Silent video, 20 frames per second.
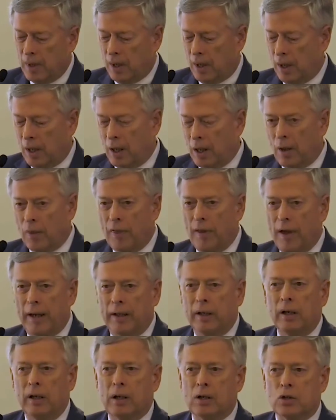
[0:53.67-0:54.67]

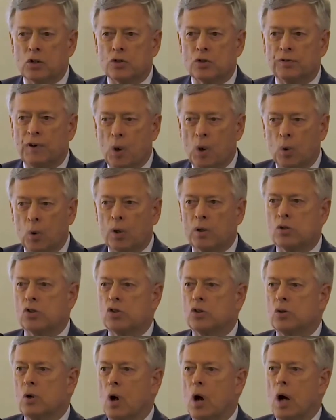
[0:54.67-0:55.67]
that is
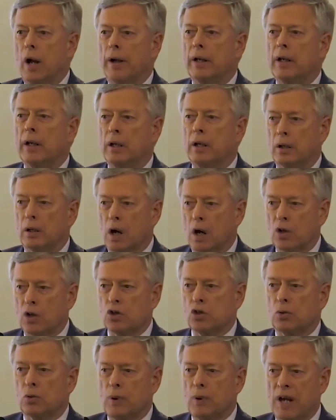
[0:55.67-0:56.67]
focused on
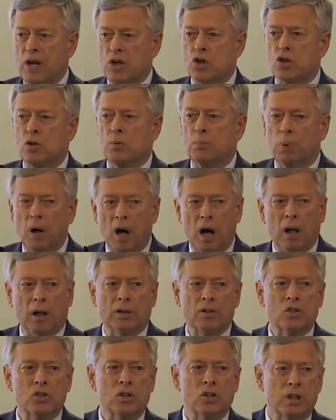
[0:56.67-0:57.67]
incarceration
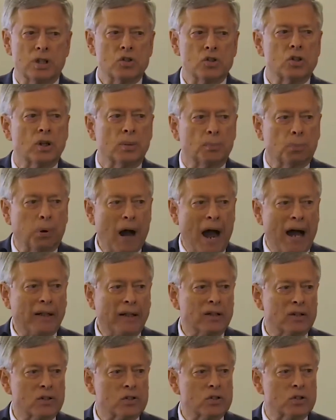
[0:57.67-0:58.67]
policies and
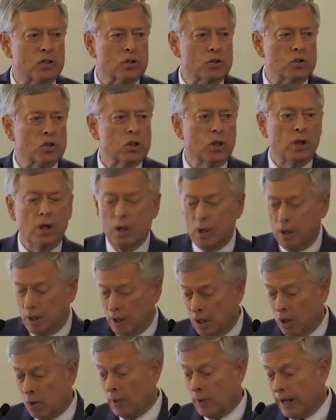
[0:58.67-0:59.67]
practices
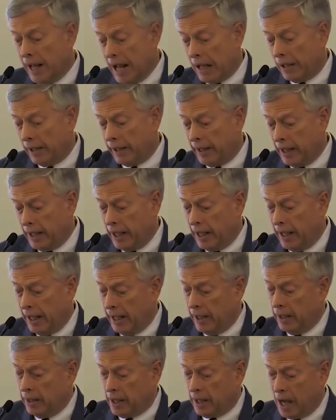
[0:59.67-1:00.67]
here in
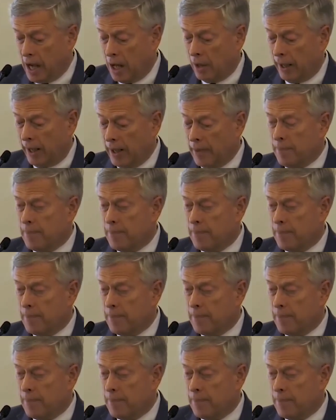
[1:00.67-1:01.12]
Allegheny County.